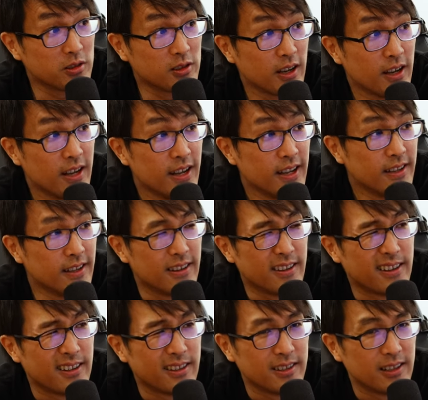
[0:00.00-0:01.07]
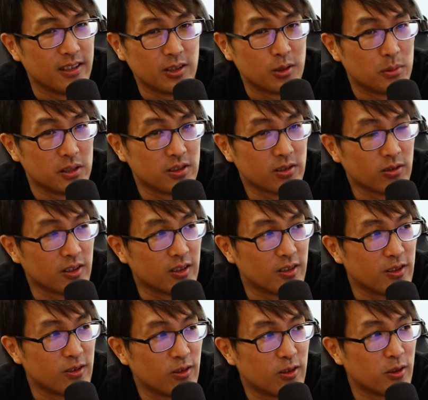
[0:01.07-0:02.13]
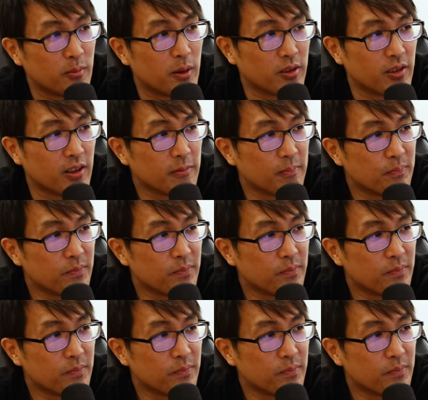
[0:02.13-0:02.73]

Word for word: is uh, and its business and all about that.